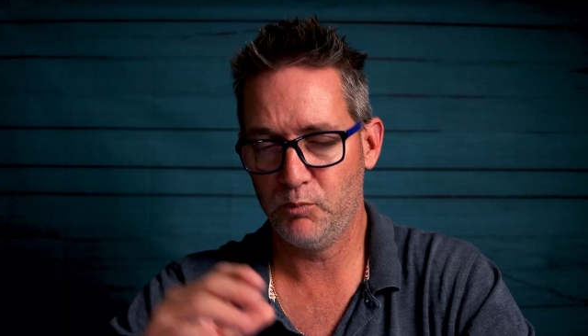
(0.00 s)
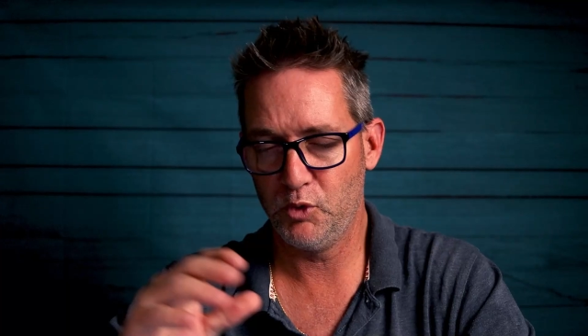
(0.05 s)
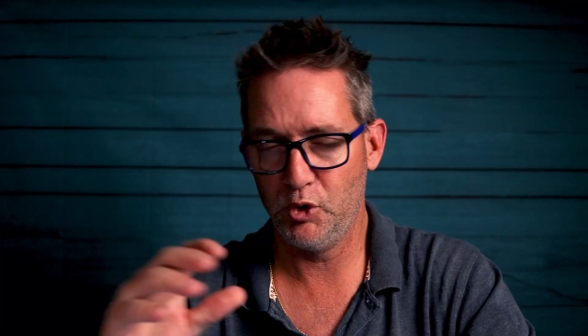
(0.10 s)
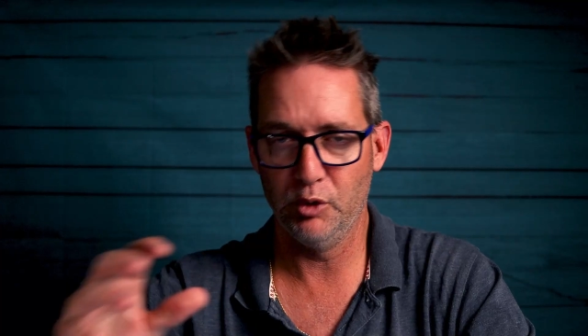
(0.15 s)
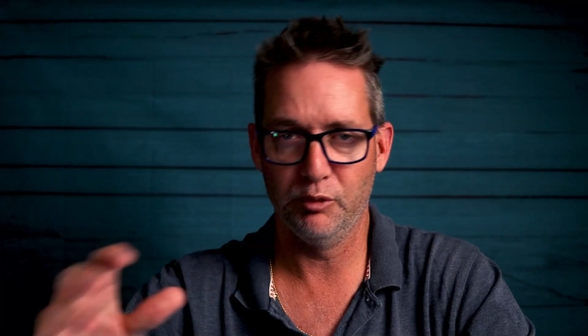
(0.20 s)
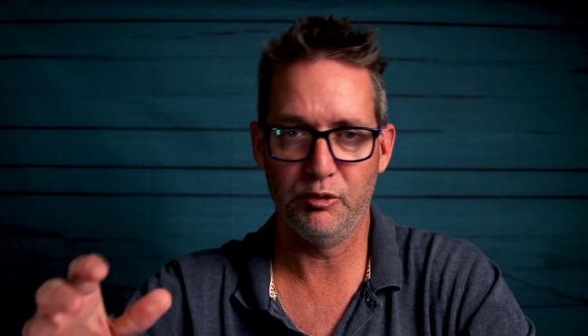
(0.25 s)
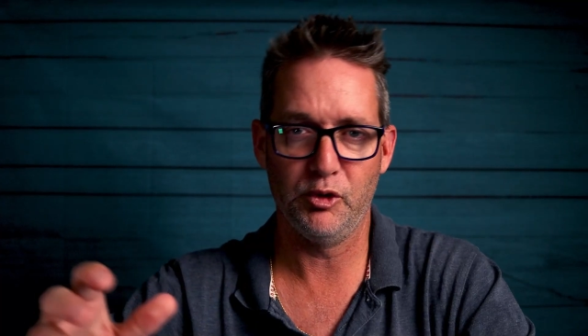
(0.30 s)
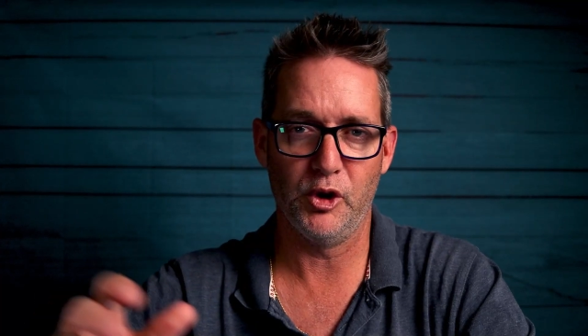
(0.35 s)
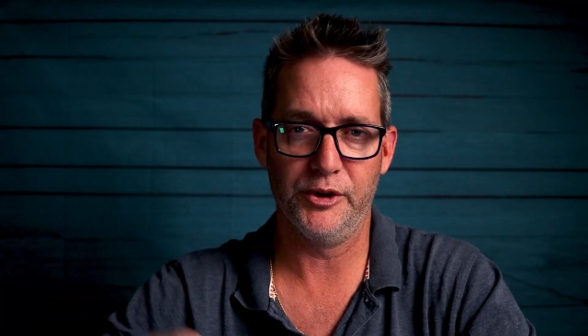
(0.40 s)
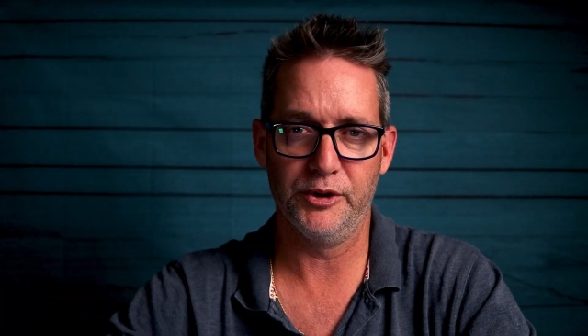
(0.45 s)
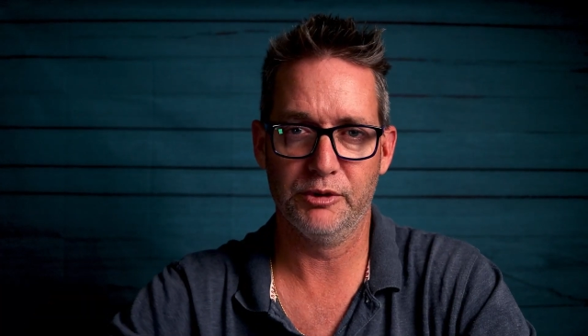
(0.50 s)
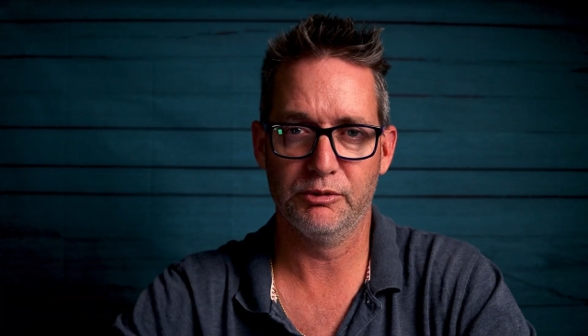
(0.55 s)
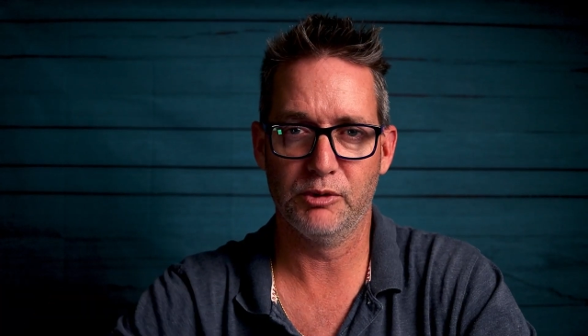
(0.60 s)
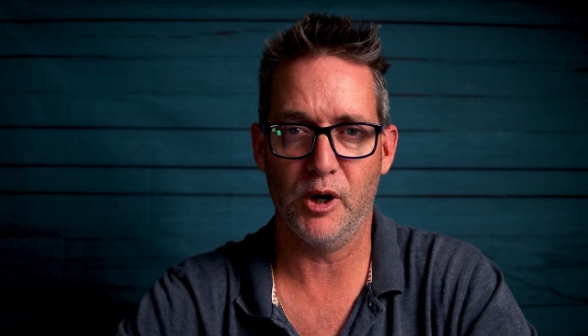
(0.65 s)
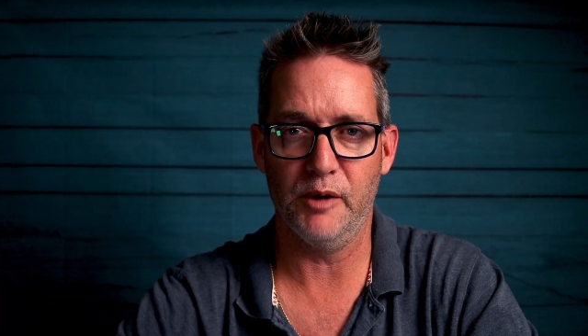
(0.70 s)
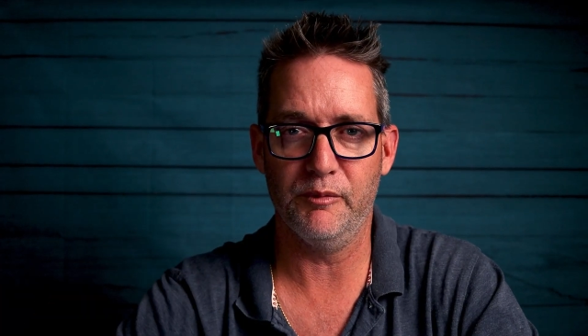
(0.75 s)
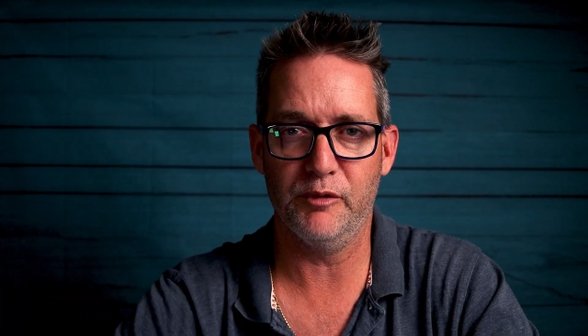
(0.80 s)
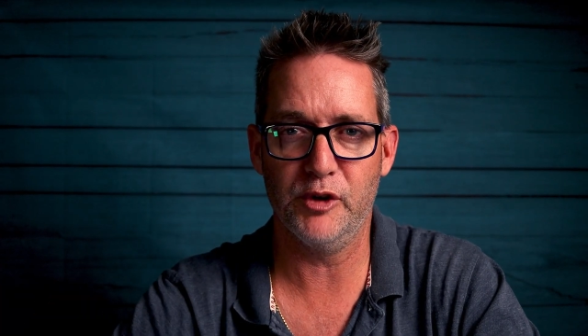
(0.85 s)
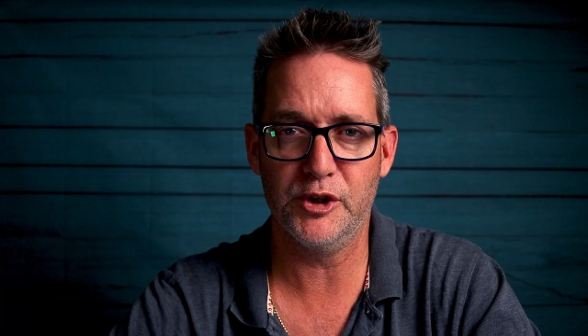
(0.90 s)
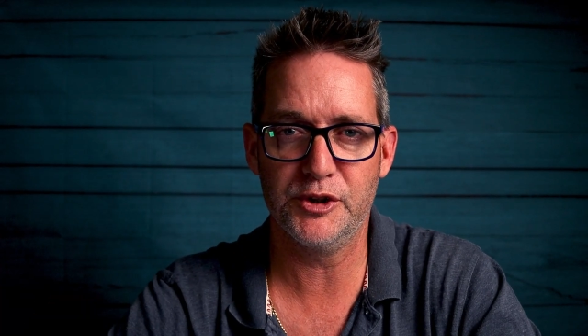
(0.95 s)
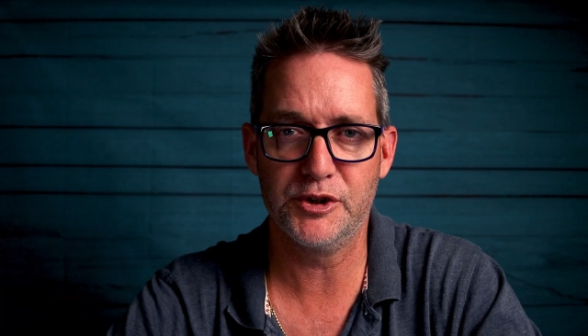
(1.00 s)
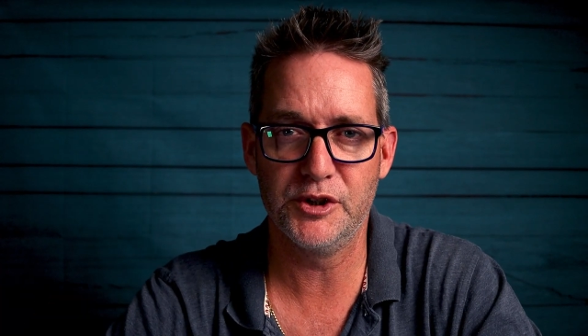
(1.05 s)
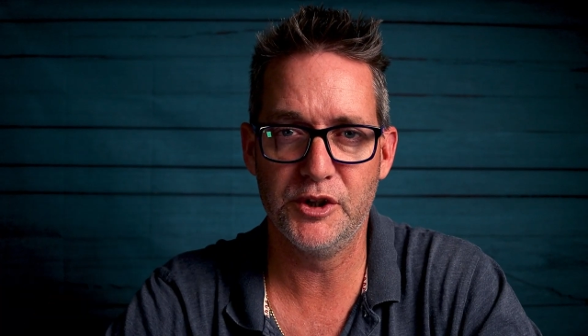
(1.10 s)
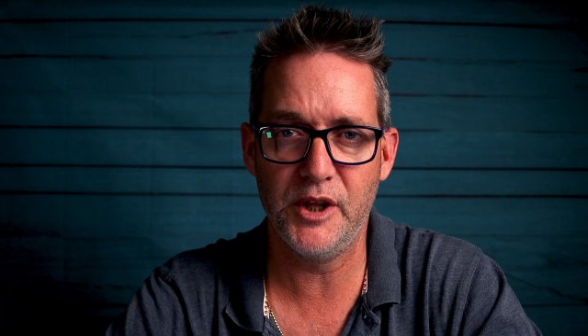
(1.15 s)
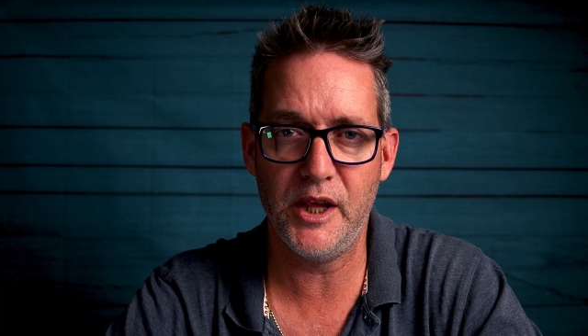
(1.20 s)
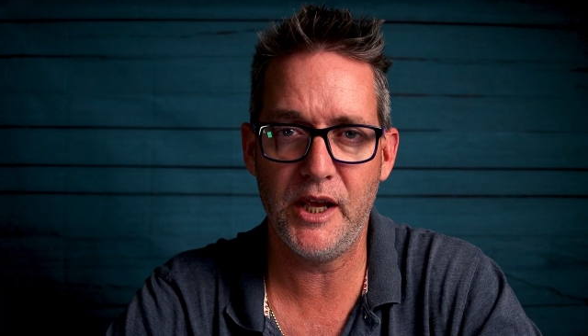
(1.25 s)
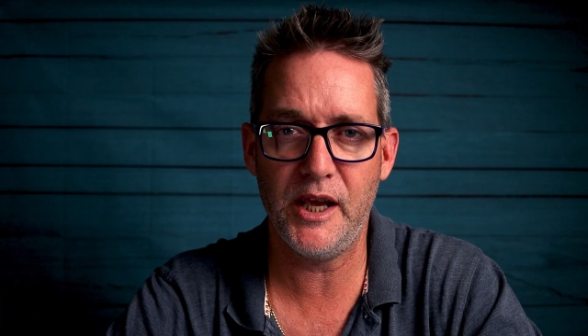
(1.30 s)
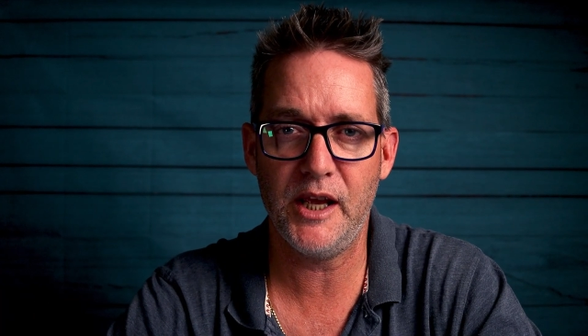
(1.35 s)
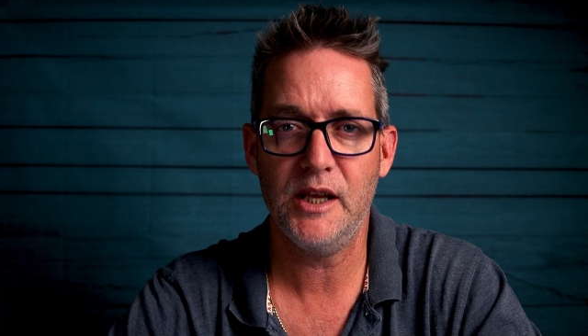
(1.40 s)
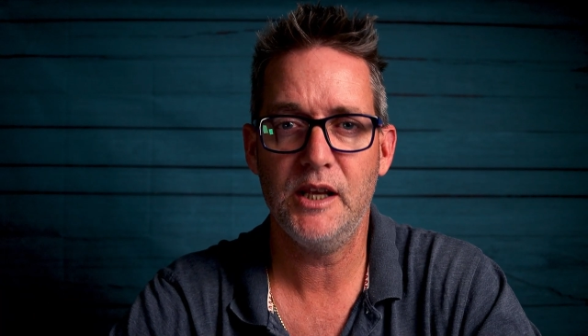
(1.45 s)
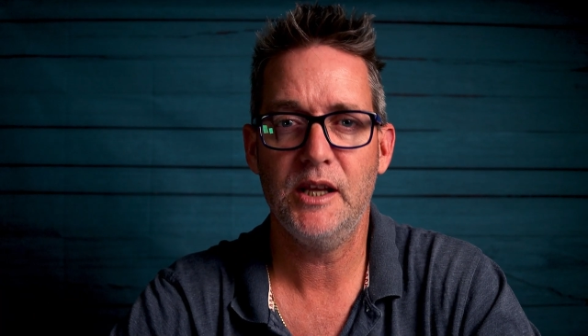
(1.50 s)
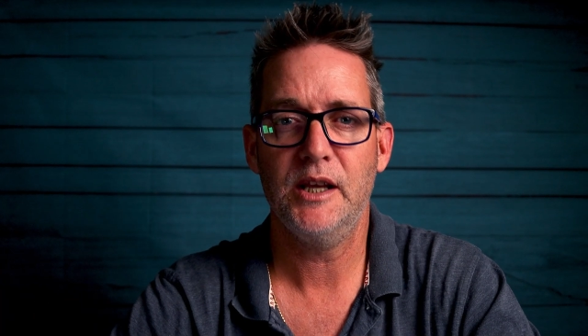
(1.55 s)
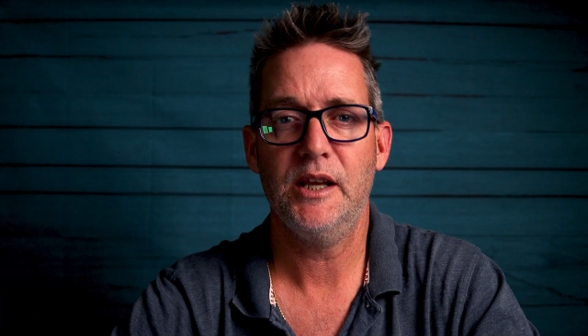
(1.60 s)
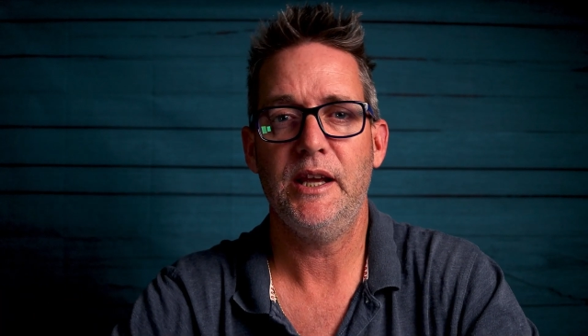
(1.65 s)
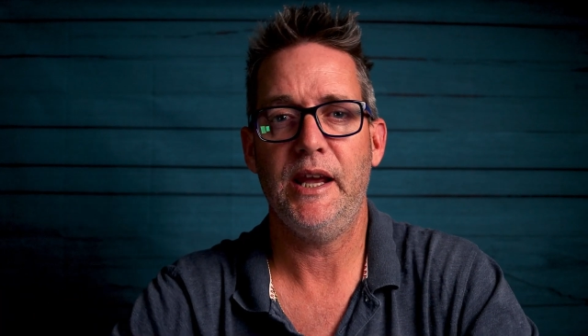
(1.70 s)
You'll find the right version there,